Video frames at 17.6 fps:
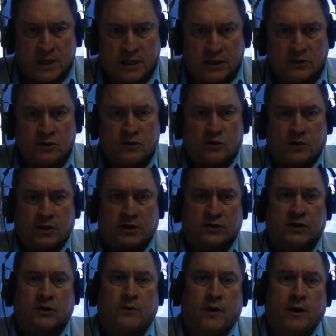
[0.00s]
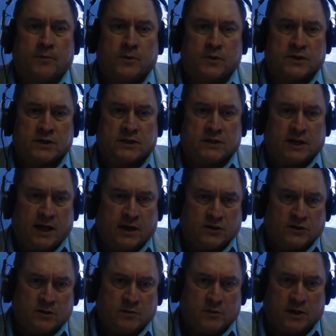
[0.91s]
increase in
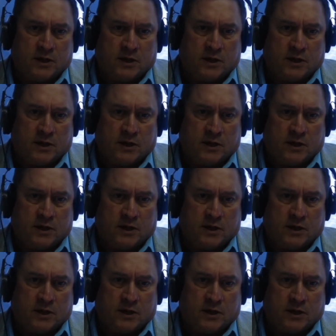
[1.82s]
representation?